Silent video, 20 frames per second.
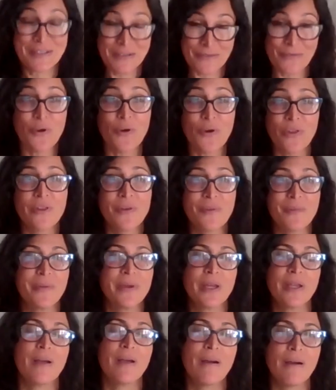I've got them, but
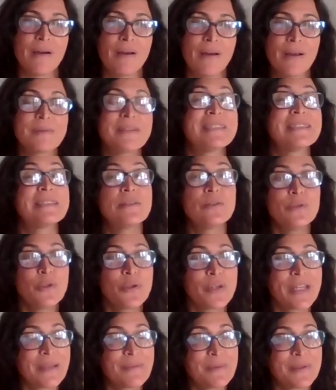I'm still
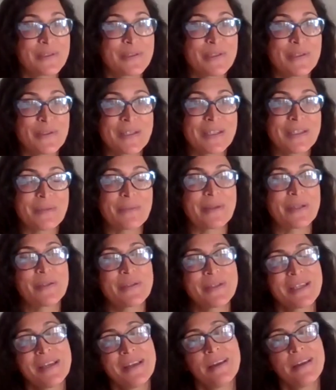not able to look at them, because